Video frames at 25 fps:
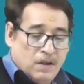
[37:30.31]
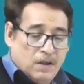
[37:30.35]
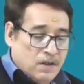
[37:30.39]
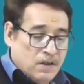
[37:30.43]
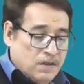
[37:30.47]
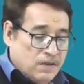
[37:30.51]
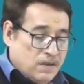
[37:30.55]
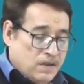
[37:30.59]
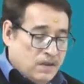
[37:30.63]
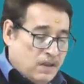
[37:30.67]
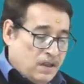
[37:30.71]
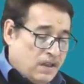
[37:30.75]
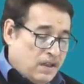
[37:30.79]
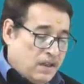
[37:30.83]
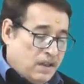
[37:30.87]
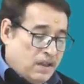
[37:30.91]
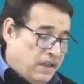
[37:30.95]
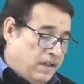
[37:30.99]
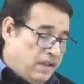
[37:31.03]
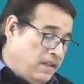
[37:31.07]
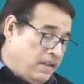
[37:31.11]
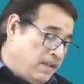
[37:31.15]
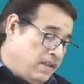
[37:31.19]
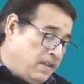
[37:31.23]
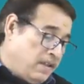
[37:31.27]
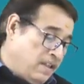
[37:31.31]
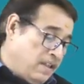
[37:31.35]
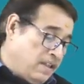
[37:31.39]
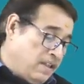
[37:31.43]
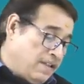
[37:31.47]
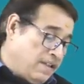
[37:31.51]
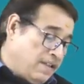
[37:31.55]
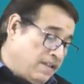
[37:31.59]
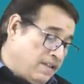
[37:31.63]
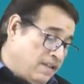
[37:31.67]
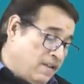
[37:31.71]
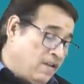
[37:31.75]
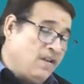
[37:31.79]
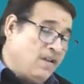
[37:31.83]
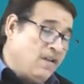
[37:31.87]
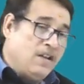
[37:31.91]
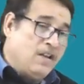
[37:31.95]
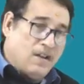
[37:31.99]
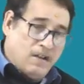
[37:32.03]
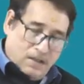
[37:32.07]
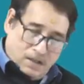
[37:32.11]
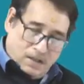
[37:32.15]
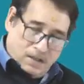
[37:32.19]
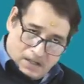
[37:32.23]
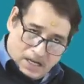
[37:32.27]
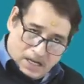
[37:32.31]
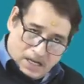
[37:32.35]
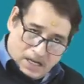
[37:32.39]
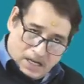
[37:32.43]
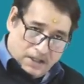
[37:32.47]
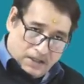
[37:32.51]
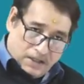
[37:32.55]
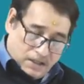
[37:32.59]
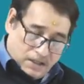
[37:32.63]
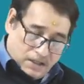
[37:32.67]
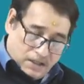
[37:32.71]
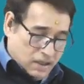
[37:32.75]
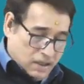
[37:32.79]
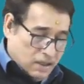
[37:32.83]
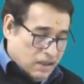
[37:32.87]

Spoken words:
Sir, credit sales. Right.